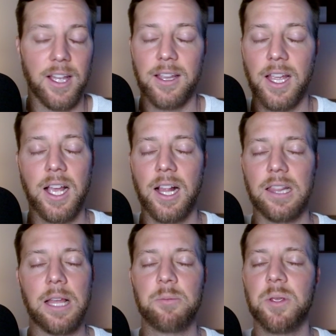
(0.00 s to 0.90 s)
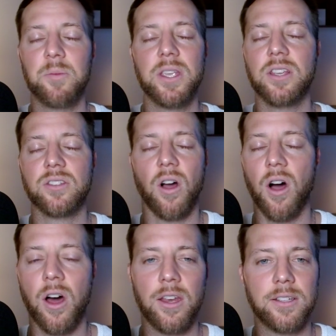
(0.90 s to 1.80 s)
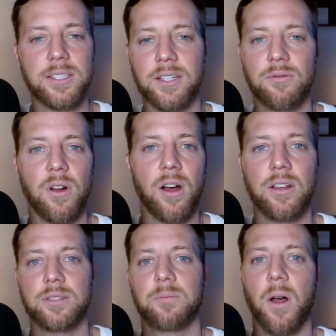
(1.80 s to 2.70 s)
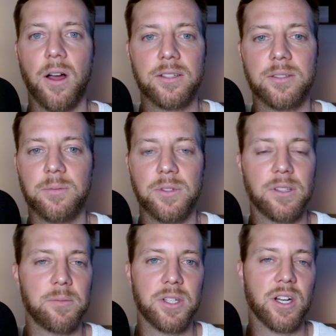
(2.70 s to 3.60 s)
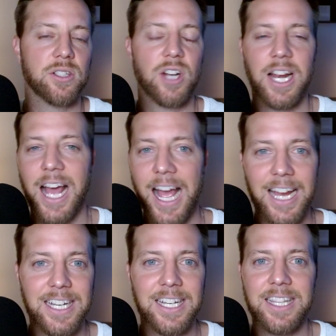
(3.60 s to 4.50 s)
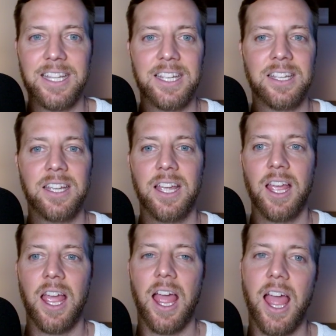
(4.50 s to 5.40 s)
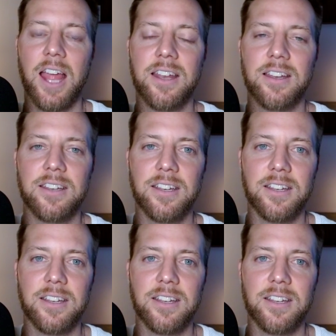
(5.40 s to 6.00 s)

Like, let me be as honest and raw as possible, and let me not try to hide anything. And